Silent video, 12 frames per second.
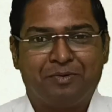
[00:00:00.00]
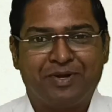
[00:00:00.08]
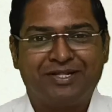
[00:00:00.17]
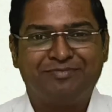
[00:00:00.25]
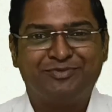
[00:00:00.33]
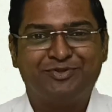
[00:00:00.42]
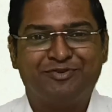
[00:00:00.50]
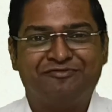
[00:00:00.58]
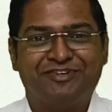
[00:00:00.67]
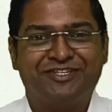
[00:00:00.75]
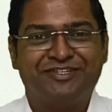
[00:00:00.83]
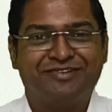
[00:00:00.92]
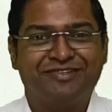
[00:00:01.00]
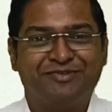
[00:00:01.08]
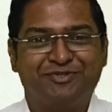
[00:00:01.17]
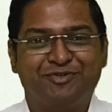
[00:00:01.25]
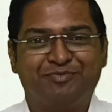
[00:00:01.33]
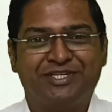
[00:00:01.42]
Welcome to the official
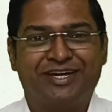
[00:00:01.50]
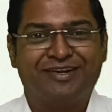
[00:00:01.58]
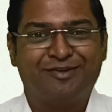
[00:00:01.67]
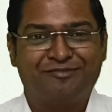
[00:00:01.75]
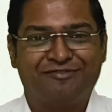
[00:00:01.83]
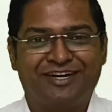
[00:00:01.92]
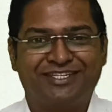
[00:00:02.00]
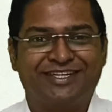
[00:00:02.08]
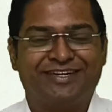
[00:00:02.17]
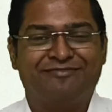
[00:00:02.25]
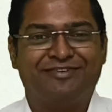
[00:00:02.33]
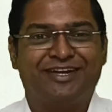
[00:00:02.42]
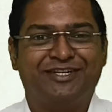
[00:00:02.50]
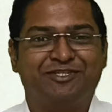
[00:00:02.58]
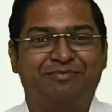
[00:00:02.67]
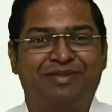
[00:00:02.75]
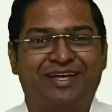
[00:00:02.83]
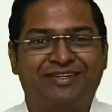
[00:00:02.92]
YouTube channel of Ashika
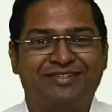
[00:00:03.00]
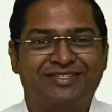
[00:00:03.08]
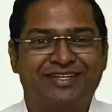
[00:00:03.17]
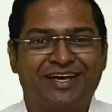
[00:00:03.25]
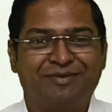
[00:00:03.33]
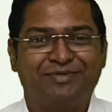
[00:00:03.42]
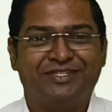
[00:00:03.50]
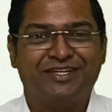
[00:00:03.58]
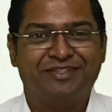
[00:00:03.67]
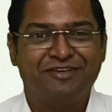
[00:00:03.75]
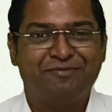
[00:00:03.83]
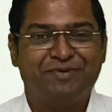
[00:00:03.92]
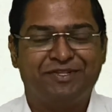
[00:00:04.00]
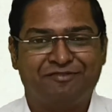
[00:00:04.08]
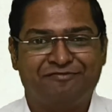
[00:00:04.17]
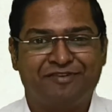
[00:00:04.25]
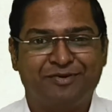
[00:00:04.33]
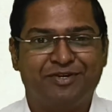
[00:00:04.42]
Financial Planners. I'm Sandeep, the
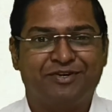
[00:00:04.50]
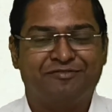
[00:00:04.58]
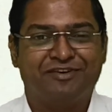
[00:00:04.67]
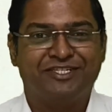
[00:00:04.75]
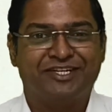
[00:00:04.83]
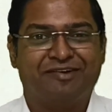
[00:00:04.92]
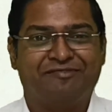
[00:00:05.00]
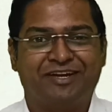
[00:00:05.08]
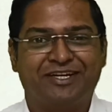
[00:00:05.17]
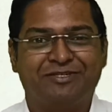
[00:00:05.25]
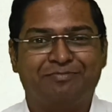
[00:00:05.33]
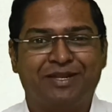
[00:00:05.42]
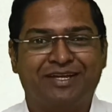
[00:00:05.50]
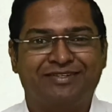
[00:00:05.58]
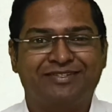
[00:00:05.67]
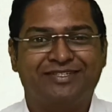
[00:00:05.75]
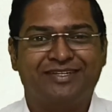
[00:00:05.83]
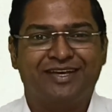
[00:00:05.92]
founder of Ashika Financial
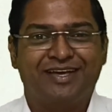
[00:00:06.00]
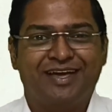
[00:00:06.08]
Planners.